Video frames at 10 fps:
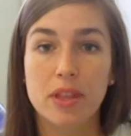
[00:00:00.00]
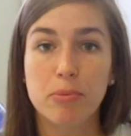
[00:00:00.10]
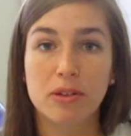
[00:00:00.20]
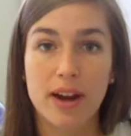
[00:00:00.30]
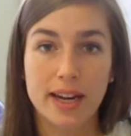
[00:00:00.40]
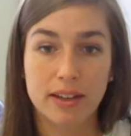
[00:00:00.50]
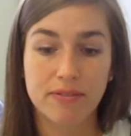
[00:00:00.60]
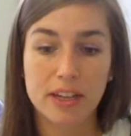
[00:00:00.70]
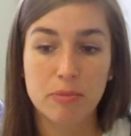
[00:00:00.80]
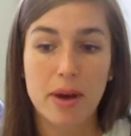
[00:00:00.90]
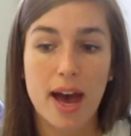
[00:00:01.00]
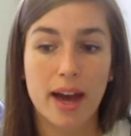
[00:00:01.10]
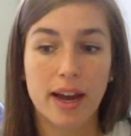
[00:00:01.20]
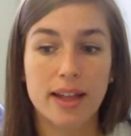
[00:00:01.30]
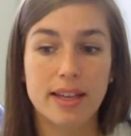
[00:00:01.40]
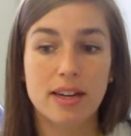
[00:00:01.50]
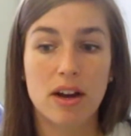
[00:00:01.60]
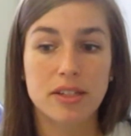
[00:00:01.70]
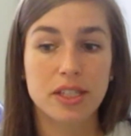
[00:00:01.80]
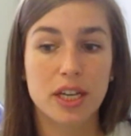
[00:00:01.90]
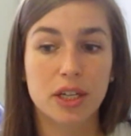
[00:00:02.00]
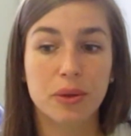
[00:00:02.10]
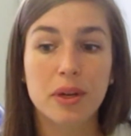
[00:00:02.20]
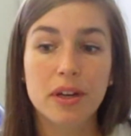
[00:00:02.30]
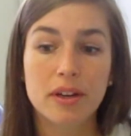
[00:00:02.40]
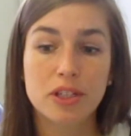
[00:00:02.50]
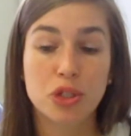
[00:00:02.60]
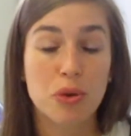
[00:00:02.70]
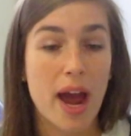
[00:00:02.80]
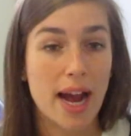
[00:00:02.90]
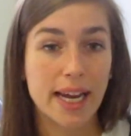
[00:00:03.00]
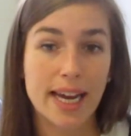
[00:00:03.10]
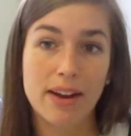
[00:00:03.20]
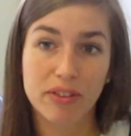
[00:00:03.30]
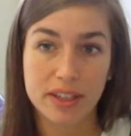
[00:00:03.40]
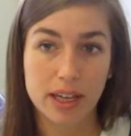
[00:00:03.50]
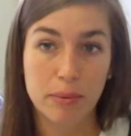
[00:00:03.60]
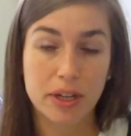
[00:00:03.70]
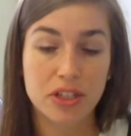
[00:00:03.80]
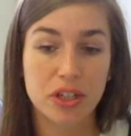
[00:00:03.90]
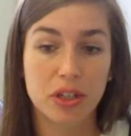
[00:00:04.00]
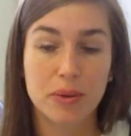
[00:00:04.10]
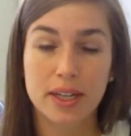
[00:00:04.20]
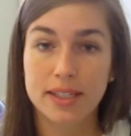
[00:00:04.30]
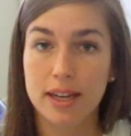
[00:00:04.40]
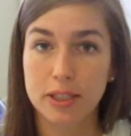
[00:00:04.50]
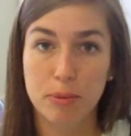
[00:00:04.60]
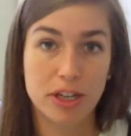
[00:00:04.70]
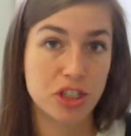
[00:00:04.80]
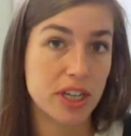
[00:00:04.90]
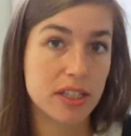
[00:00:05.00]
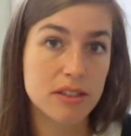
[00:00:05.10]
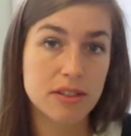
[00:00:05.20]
providing feedback, and then also tracking everything we do in Excel spreadsheets.